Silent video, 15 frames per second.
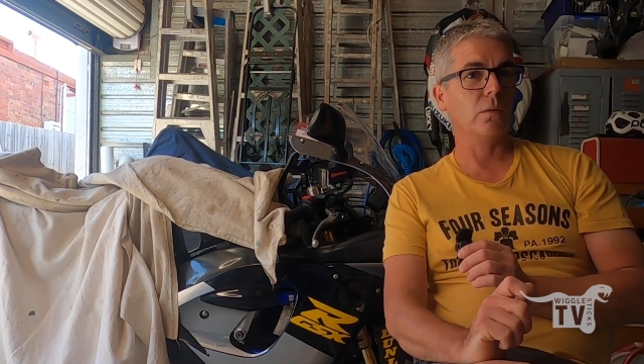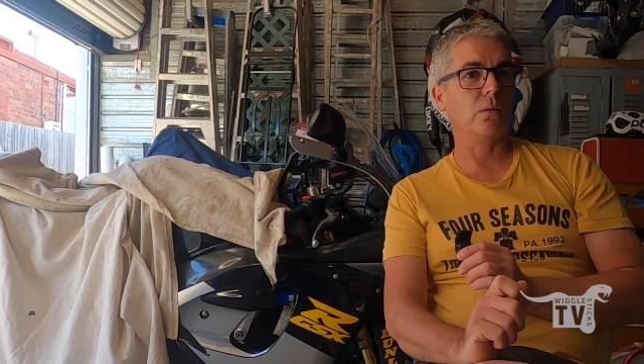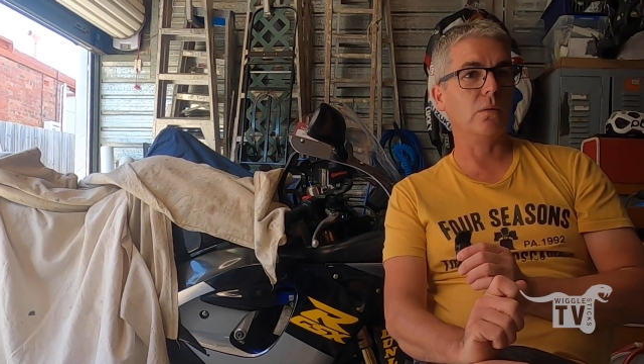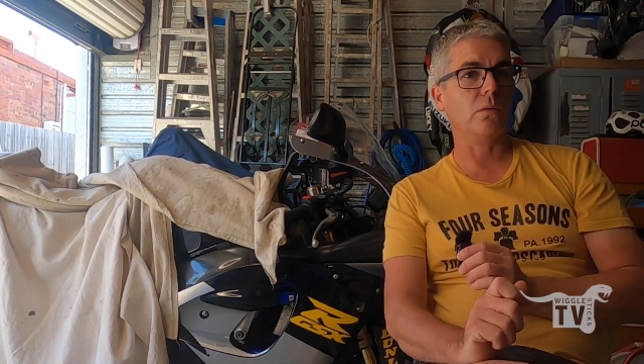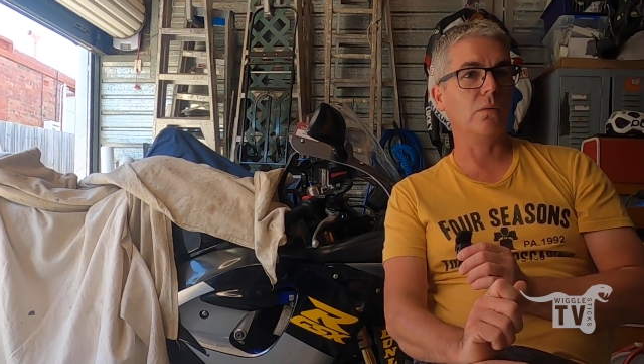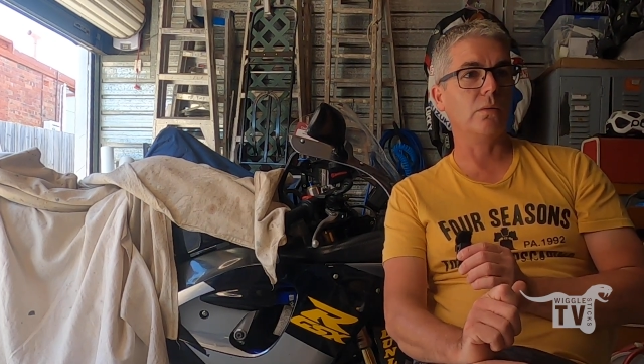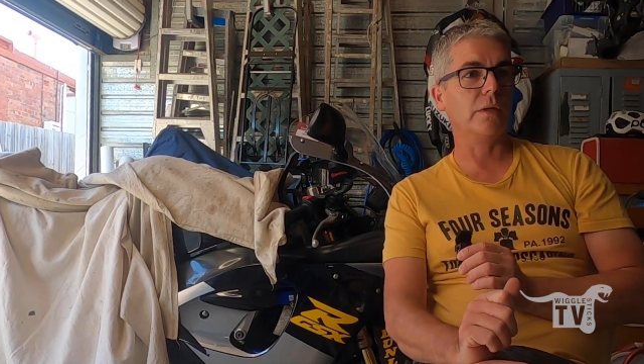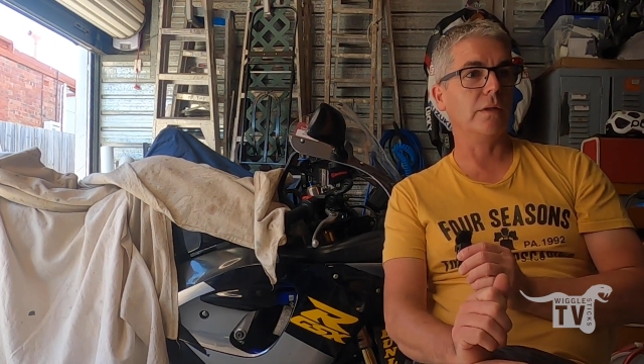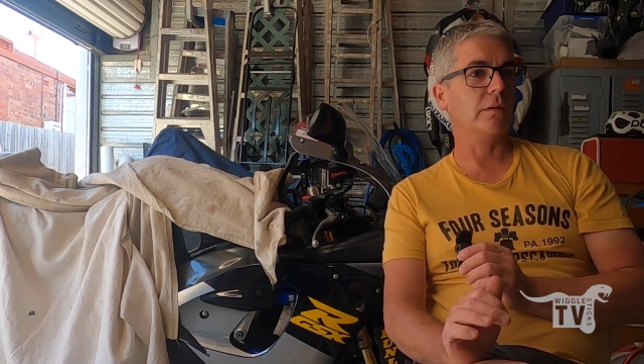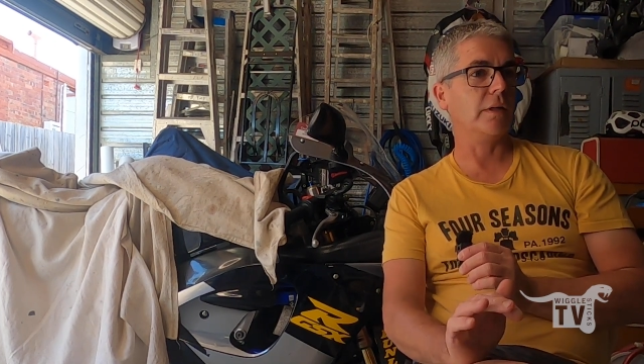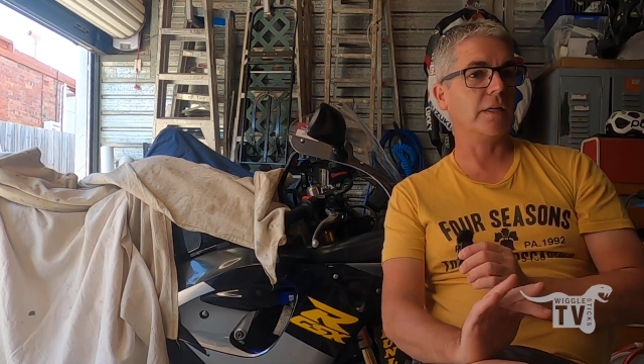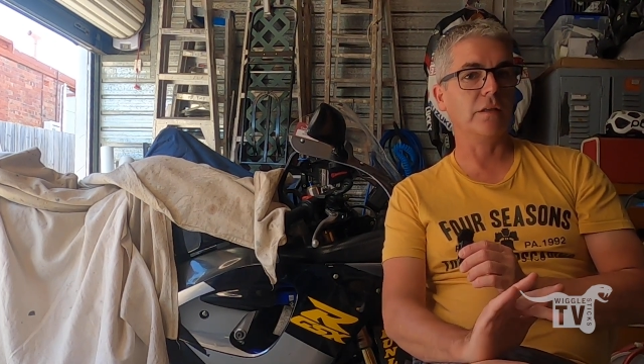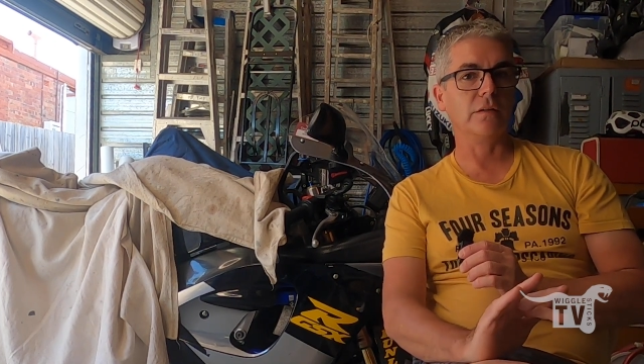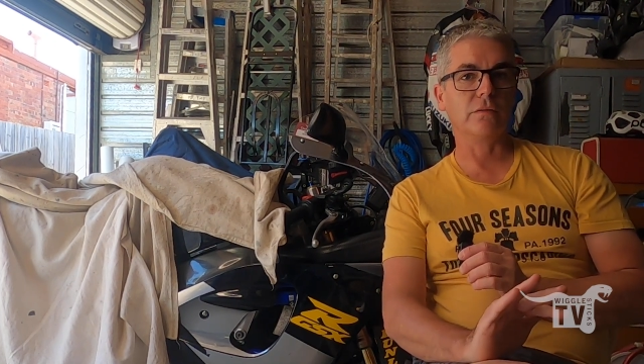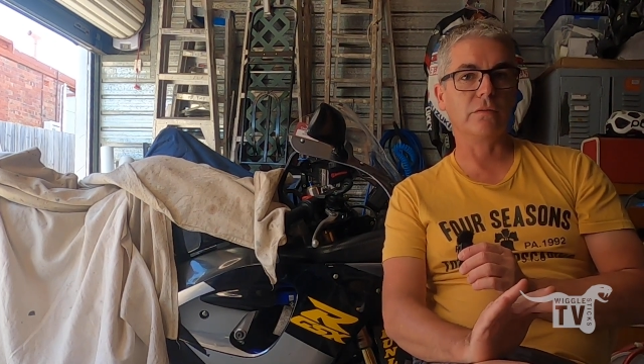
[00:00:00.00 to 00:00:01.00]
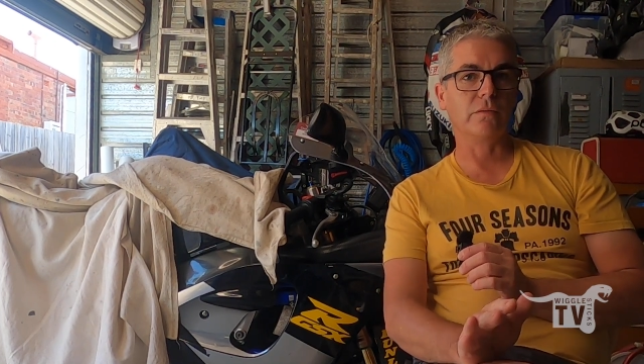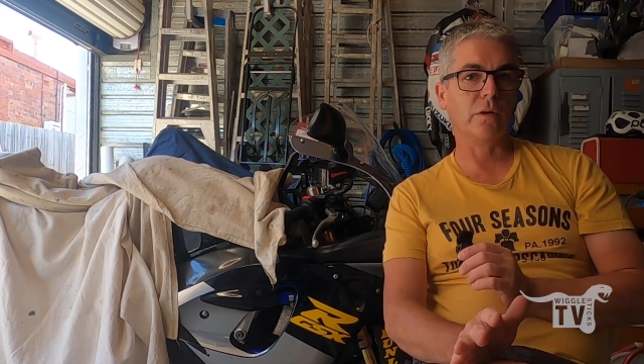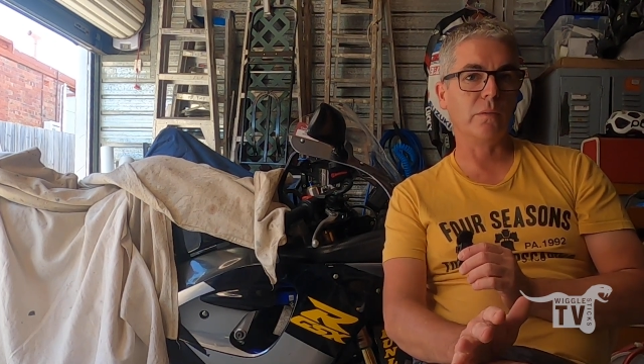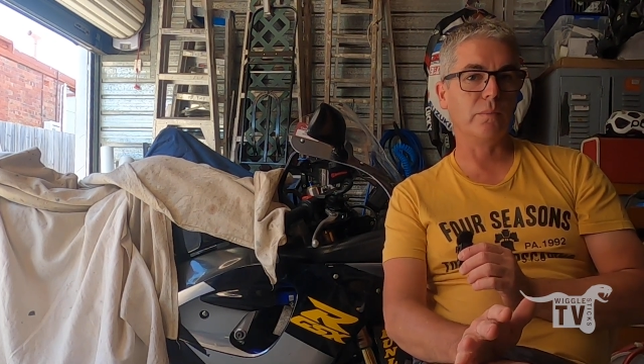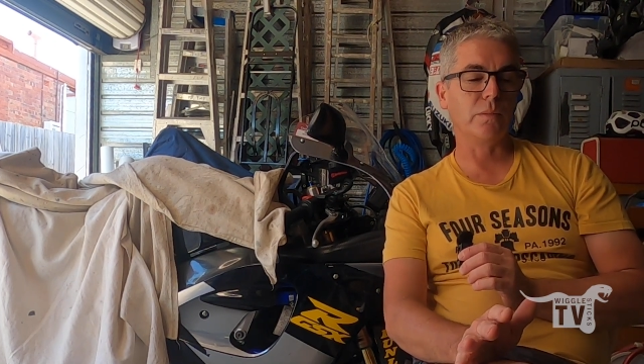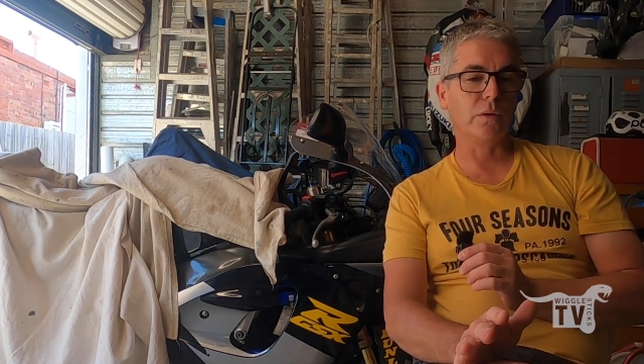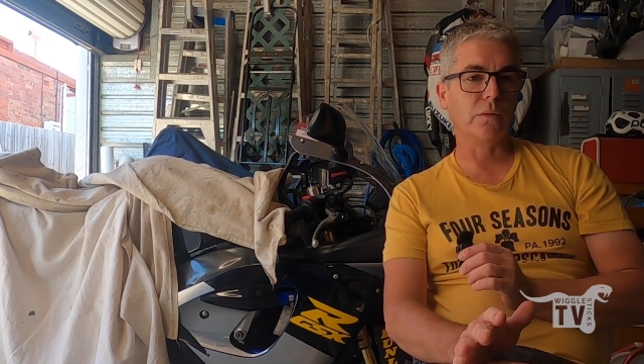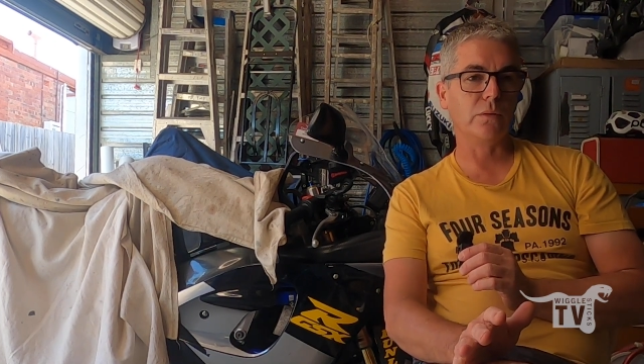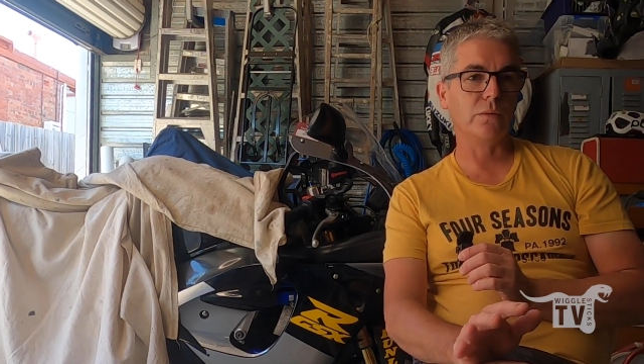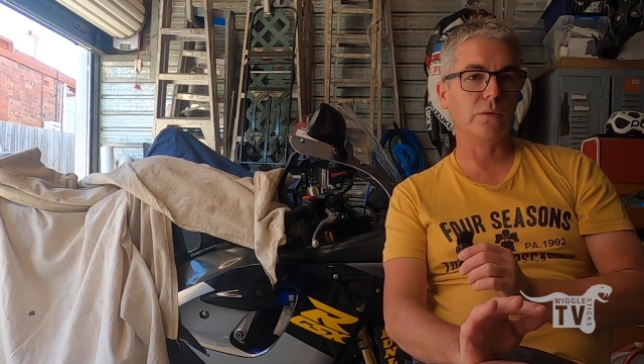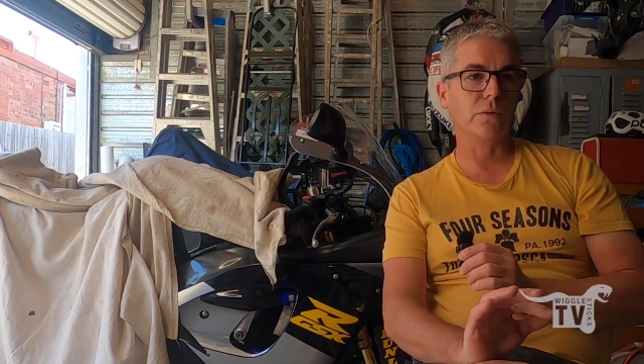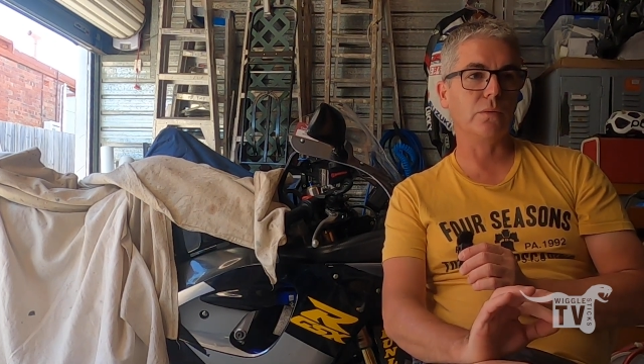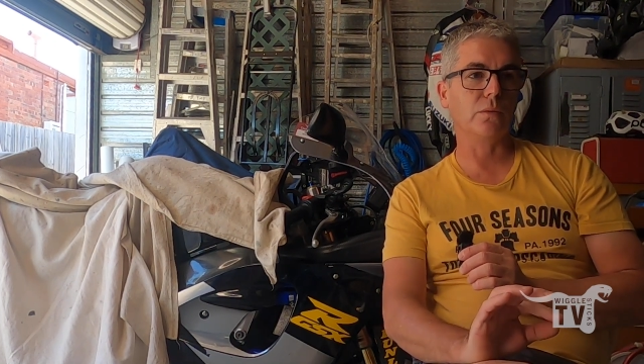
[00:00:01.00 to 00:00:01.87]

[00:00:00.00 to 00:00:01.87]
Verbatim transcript: or like in the float bowls,